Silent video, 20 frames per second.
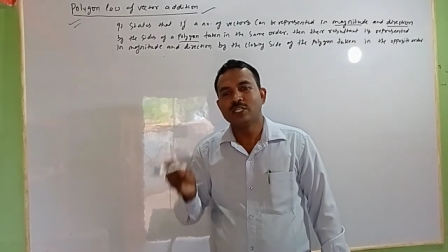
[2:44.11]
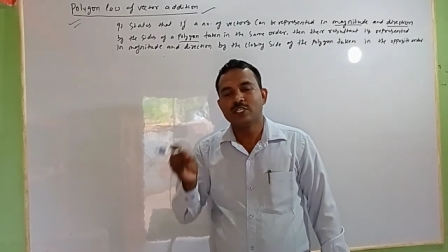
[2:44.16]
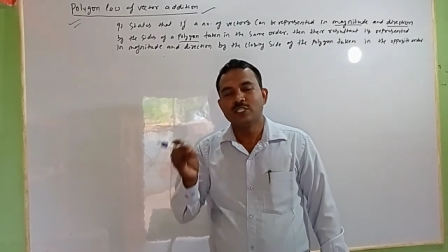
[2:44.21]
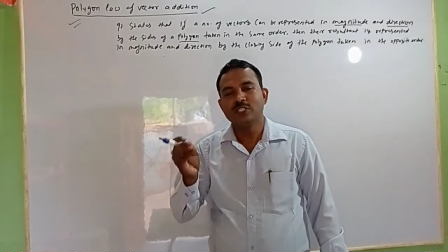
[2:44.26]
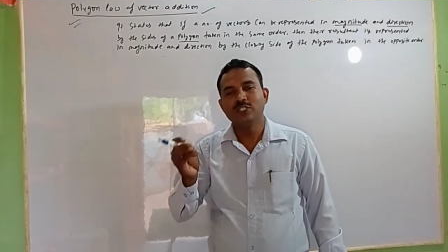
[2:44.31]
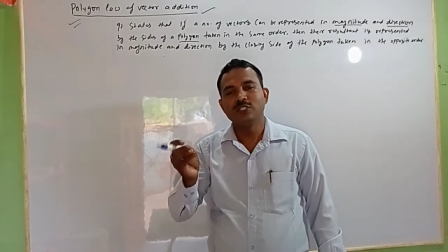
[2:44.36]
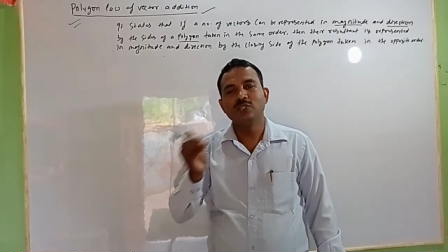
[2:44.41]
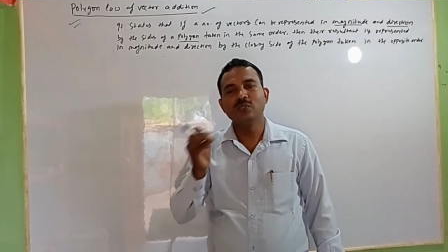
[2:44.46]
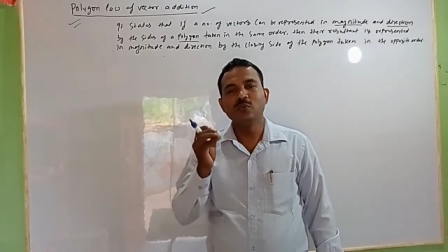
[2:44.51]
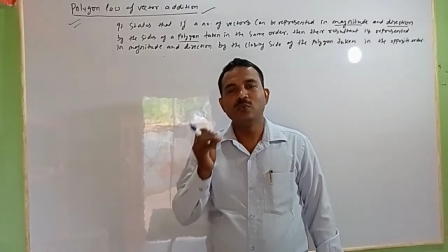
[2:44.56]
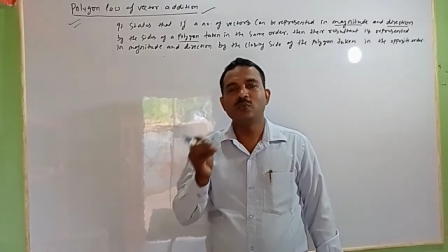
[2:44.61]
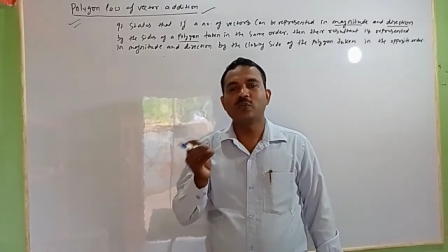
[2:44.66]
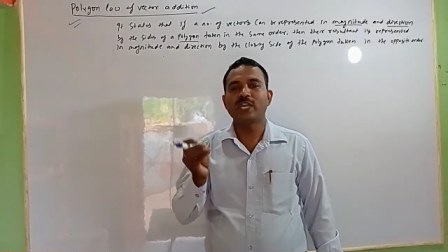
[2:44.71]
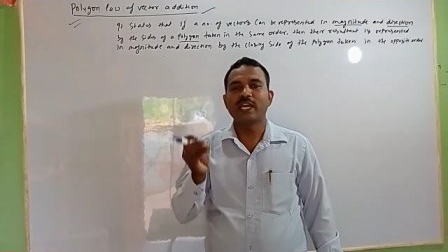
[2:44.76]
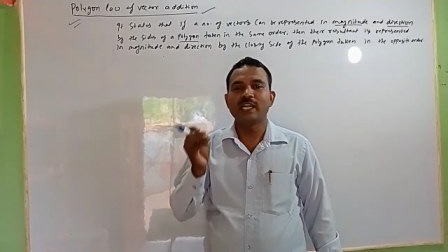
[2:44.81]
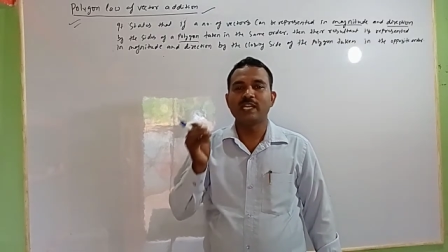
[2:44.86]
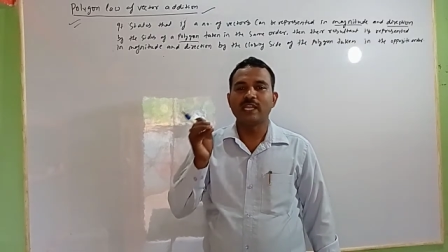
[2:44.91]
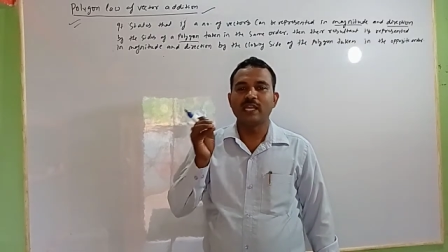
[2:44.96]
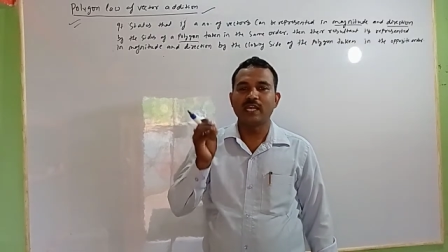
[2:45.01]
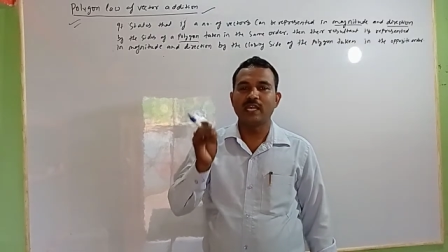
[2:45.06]
you
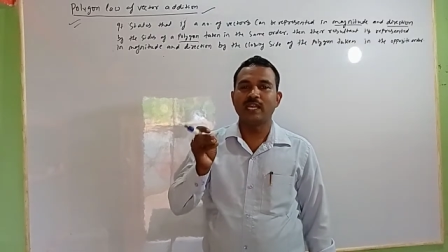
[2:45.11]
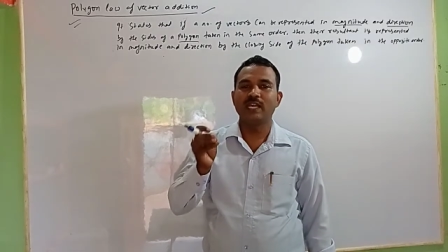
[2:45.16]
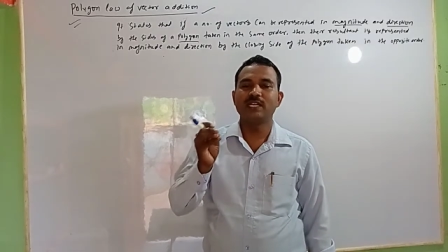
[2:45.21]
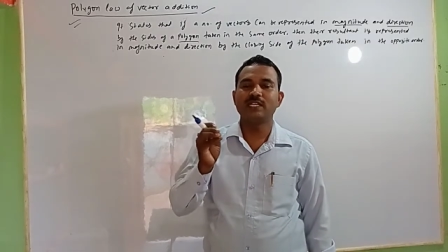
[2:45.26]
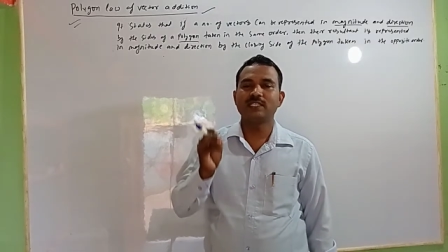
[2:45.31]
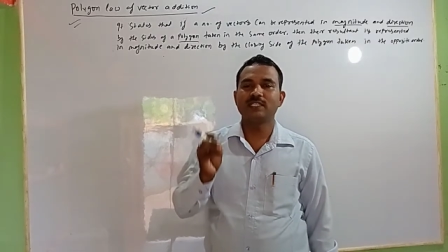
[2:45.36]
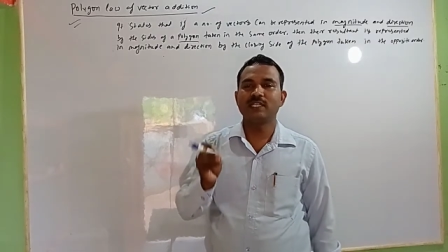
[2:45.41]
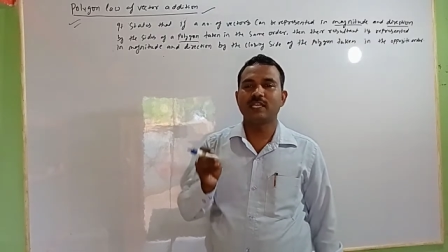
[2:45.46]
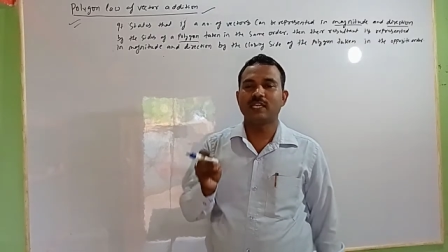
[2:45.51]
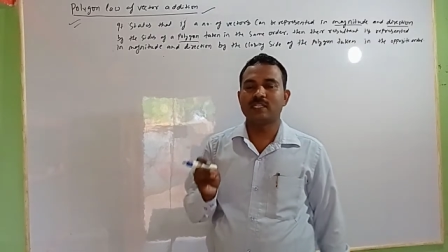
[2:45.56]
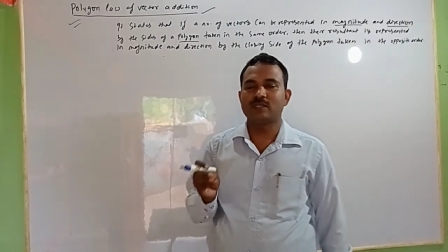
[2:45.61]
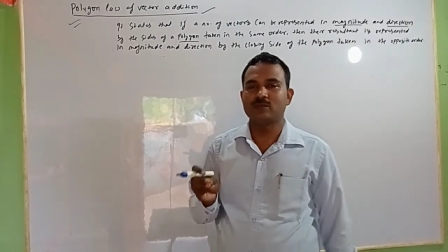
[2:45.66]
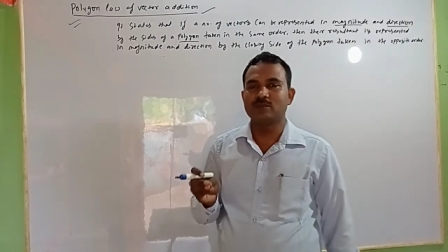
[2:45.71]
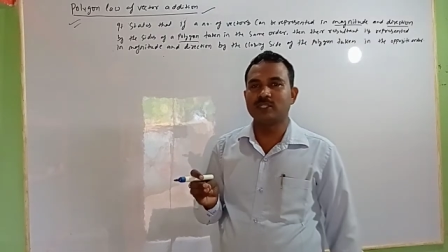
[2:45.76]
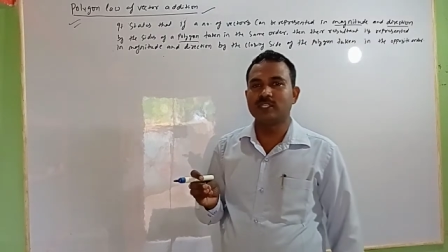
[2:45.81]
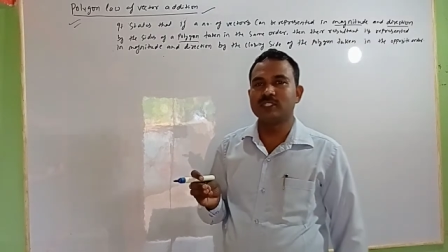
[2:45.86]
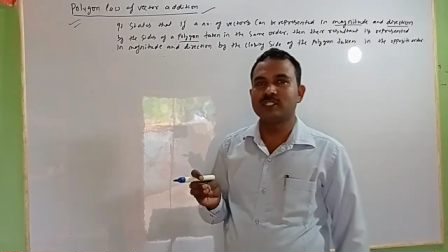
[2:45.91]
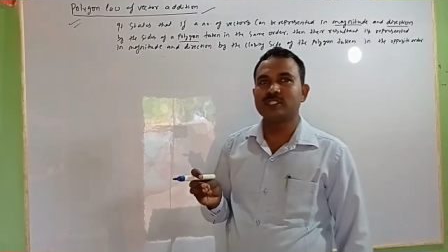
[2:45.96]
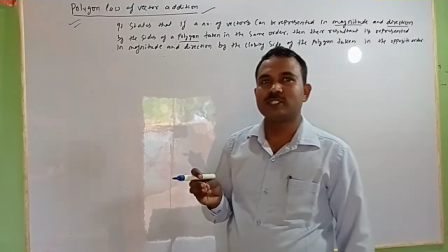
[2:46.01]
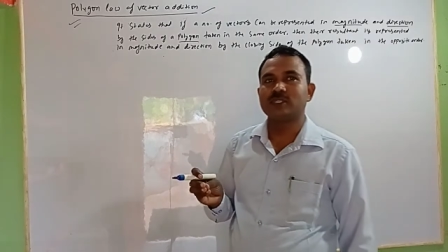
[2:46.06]
can add that
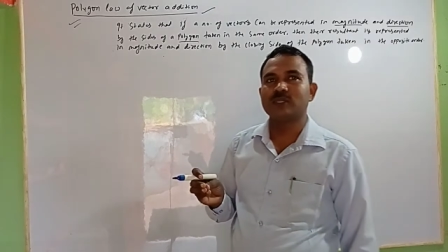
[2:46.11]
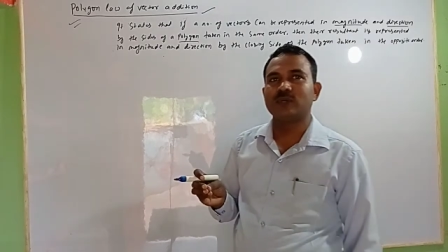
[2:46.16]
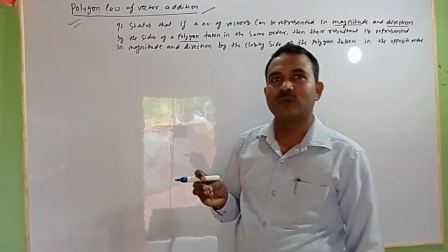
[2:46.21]
ones